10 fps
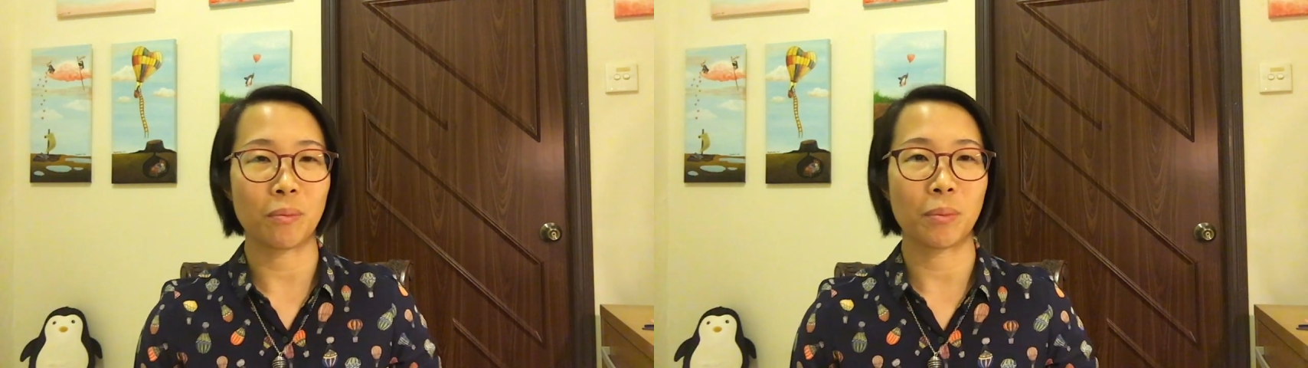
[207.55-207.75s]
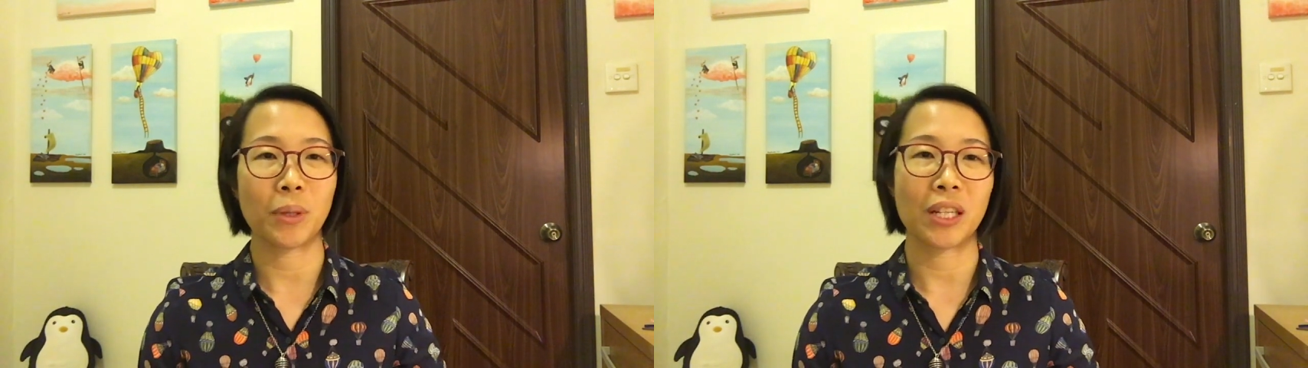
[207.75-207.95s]

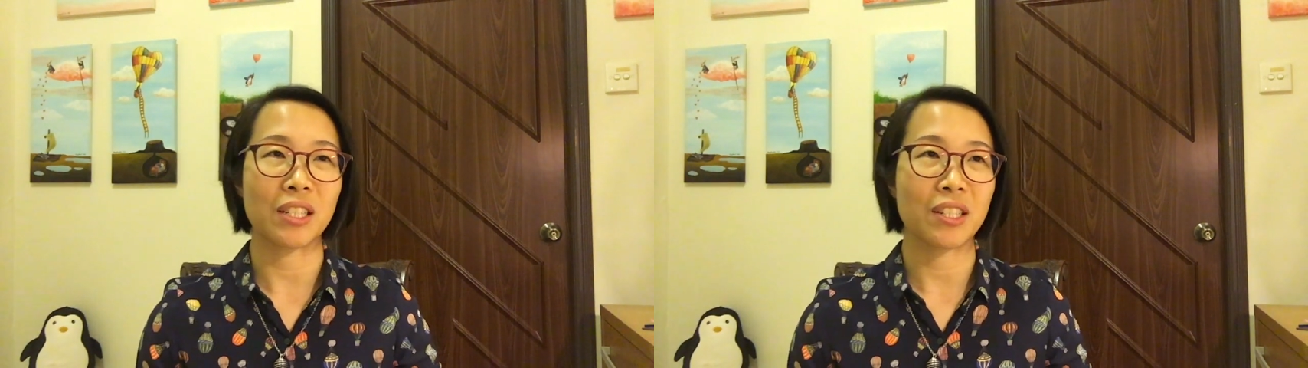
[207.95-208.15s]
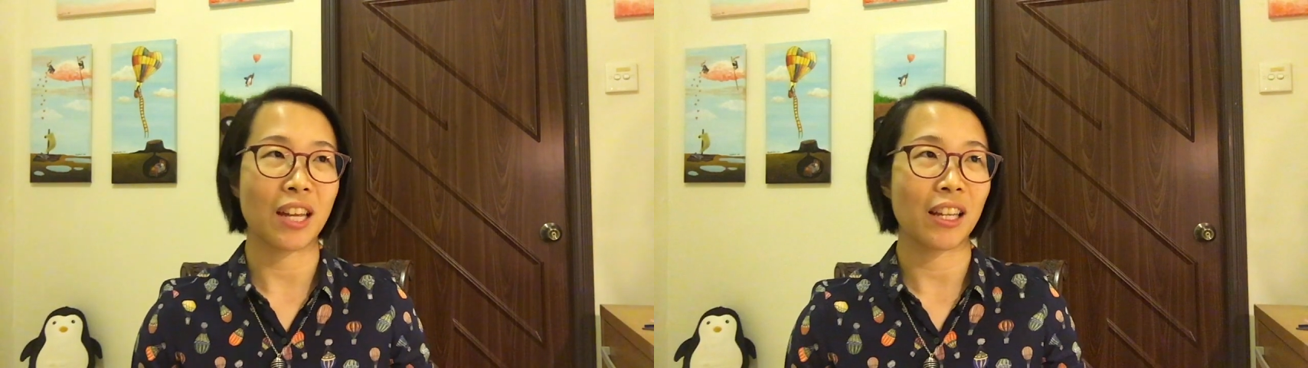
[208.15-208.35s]
putting
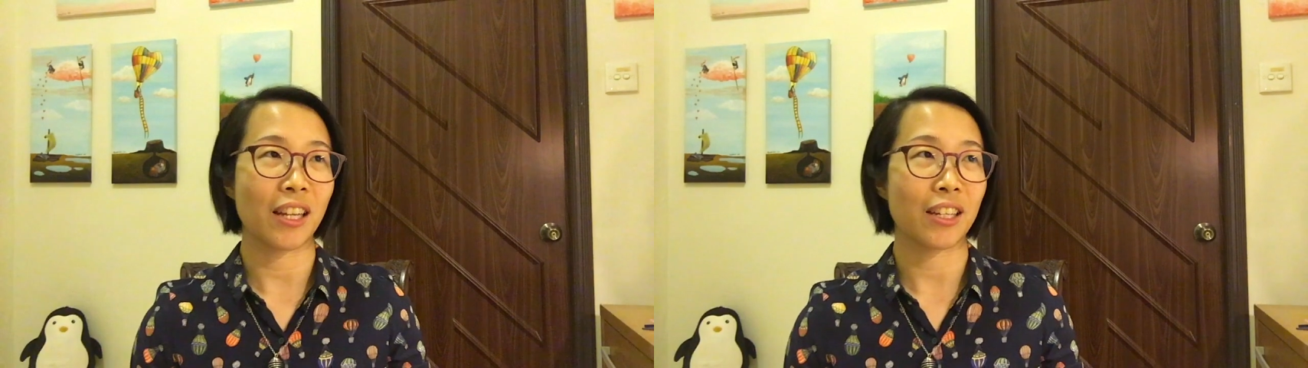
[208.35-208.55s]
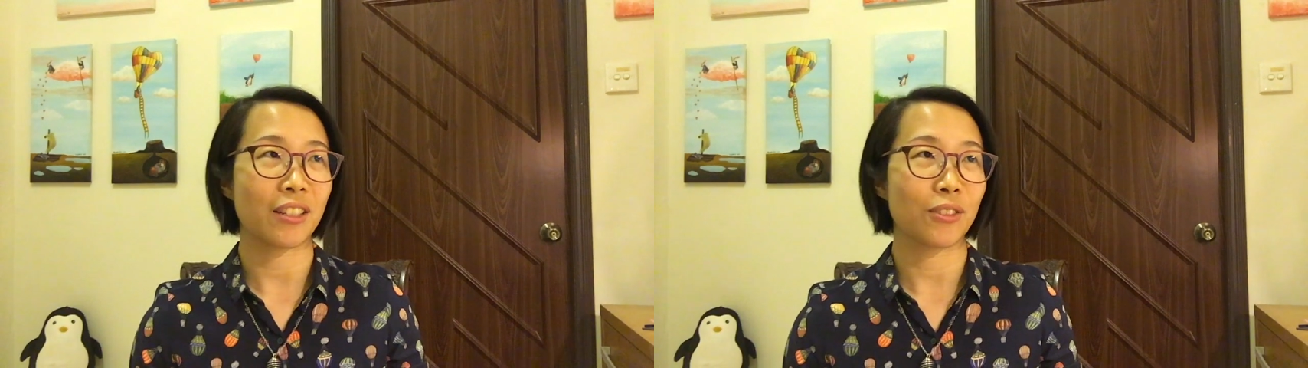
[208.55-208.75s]
aside
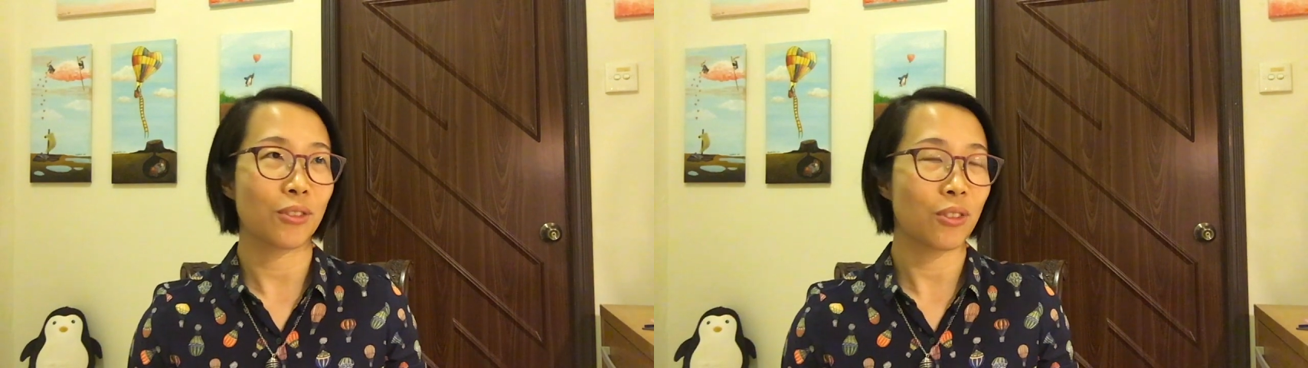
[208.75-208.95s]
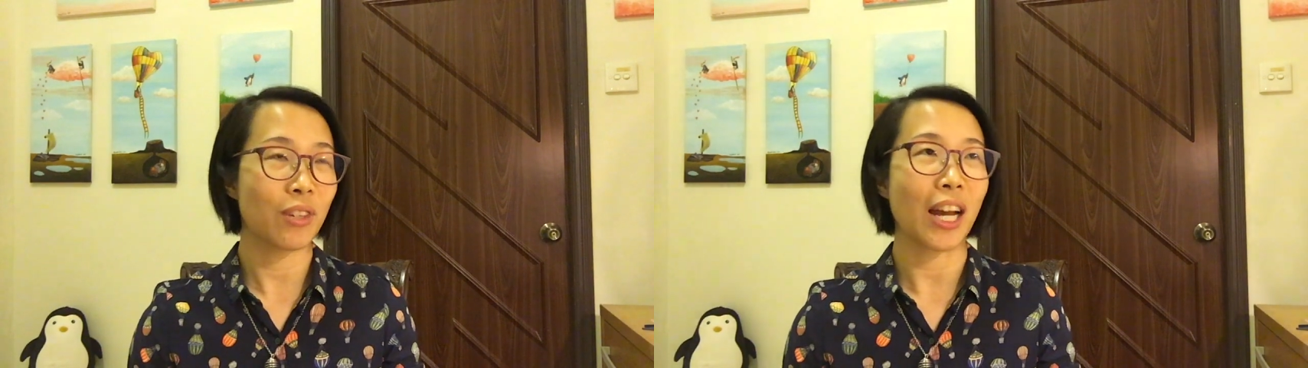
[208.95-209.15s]
like
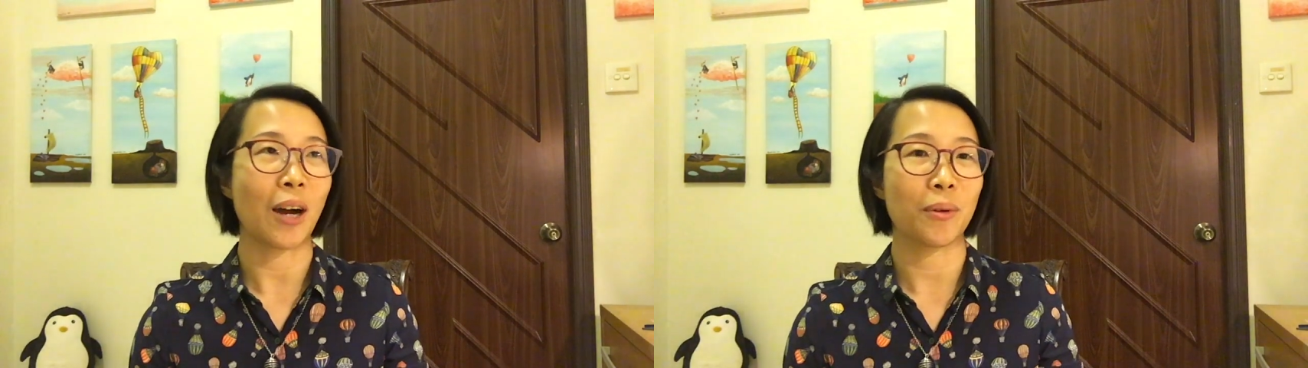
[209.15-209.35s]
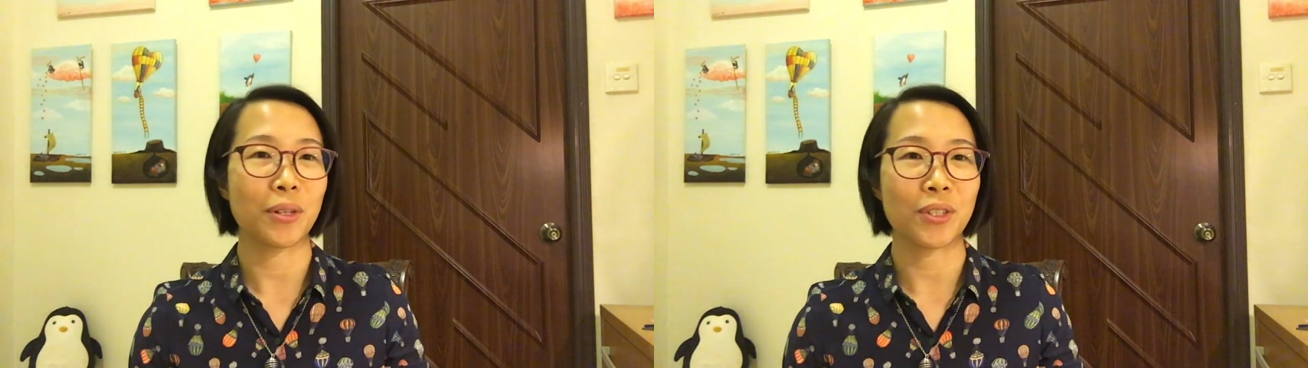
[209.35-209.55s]
3
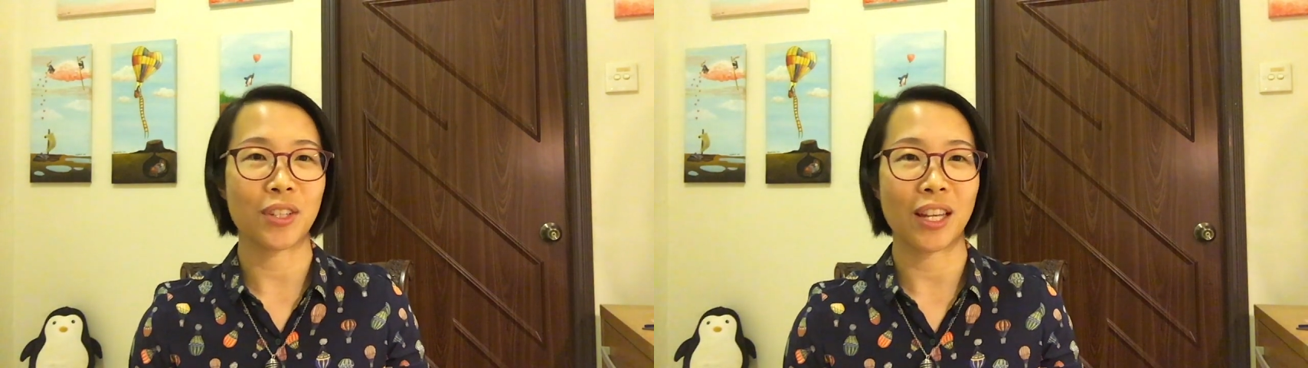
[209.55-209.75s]
hours